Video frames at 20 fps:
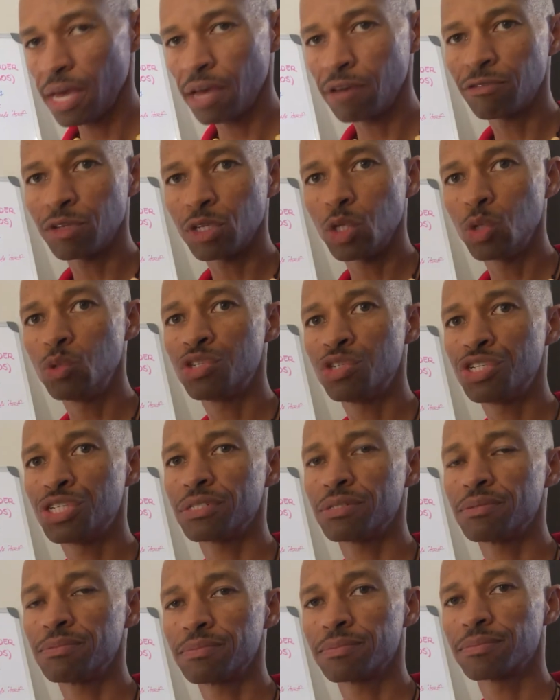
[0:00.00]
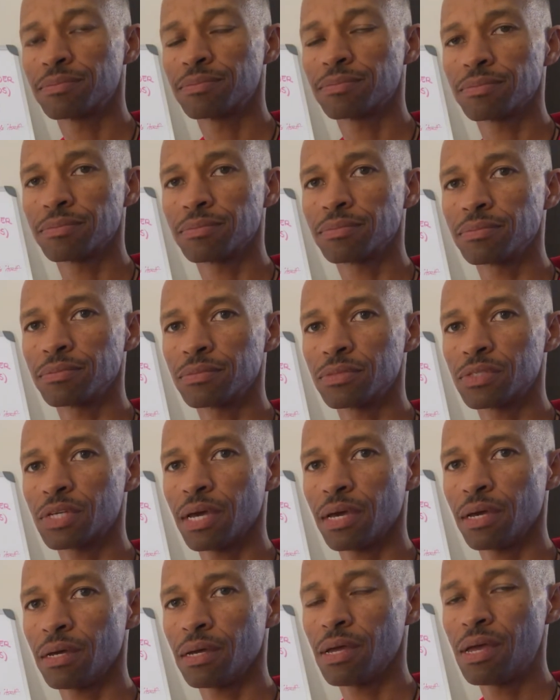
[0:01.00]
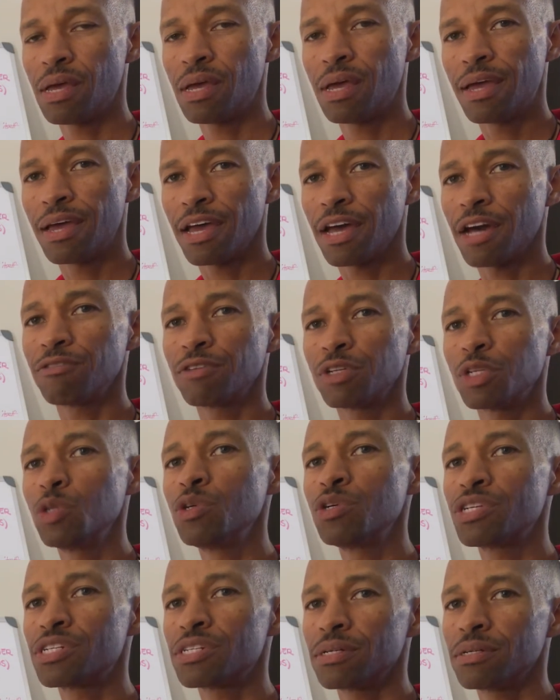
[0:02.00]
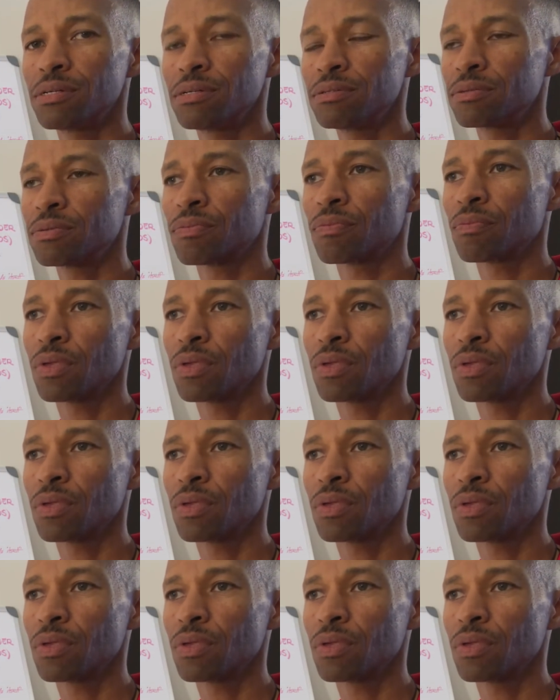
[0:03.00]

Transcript: evolution. Okay, evolution